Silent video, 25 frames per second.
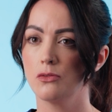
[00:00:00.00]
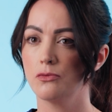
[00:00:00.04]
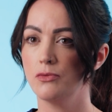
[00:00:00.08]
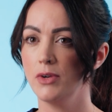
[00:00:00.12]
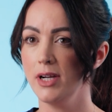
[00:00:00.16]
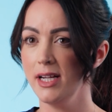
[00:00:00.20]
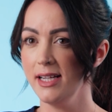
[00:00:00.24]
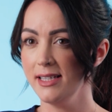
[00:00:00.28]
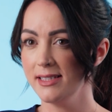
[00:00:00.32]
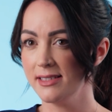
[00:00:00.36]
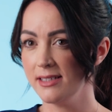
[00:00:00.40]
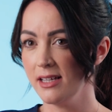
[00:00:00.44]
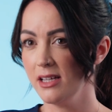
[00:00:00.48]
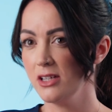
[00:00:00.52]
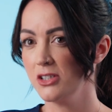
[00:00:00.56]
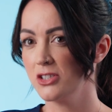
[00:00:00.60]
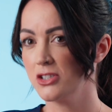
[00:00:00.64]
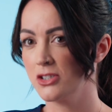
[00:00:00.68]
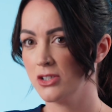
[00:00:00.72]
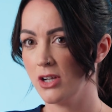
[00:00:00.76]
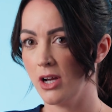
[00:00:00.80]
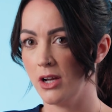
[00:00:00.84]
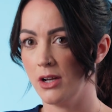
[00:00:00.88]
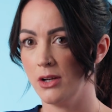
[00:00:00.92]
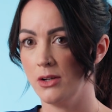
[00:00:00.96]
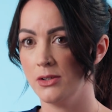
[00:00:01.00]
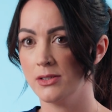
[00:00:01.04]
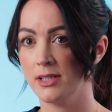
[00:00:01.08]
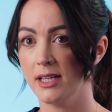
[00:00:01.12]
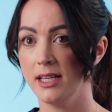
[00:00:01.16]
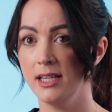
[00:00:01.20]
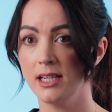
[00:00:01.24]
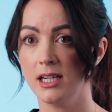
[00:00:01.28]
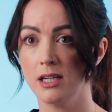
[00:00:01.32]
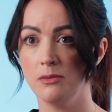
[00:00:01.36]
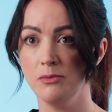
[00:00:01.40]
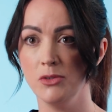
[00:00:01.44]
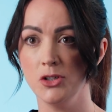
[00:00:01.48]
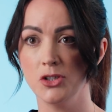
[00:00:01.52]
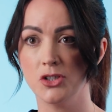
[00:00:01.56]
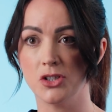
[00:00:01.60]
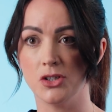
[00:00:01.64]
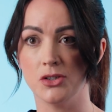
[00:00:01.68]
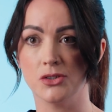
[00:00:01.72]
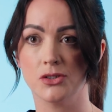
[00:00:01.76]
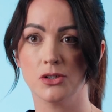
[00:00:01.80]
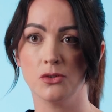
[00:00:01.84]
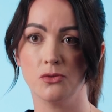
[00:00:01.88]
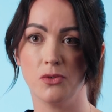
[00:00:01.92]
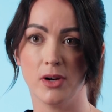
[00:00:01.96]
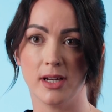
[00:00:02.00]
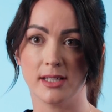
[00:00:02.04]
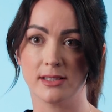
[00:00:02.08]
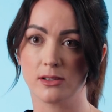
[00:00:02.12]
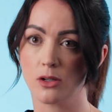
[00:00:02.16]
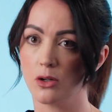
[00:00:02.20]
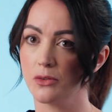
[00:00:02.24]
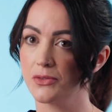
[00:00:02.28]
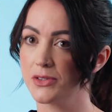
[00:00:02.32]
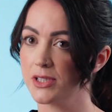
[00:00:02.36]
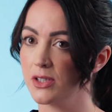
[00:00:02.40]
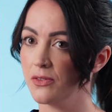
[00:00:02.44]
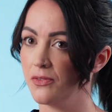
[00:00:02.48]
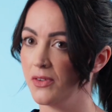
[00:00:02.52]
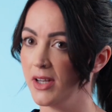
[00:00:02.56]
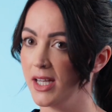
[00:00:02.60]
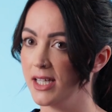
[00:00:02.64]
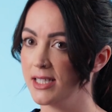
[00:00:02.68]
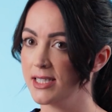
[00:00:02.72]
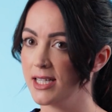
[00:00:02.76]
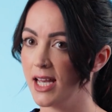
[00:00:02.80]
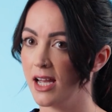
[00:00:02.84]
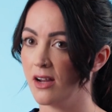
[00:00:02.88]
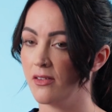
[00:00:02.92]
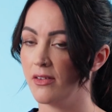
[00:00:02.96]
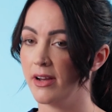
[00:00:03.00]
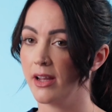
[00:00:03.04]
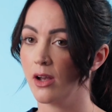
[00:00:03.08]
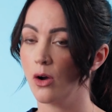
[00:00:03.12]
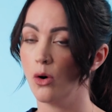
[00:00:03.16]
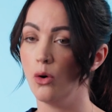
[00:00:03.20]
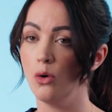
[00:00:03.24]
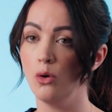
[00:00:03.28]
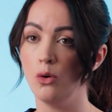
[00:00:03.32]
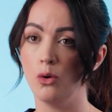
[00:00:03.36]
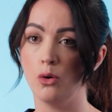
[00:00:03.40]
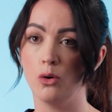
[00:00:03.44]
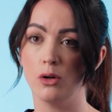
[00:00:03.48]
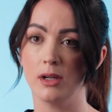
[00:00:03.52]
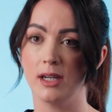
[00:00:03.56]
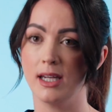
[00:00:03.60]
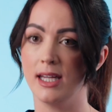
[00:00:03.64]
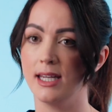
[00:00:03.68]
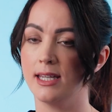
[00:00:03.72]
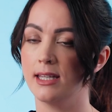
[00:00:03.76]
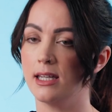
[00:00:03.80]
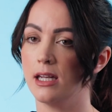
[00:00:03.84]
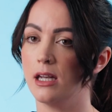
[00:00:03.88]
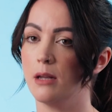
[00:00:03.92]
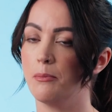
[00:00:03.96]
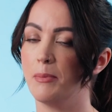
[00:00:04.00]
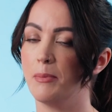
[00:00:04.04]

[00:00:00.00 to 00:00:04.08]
Research shows it can reduce the risk of severe tearing or needing an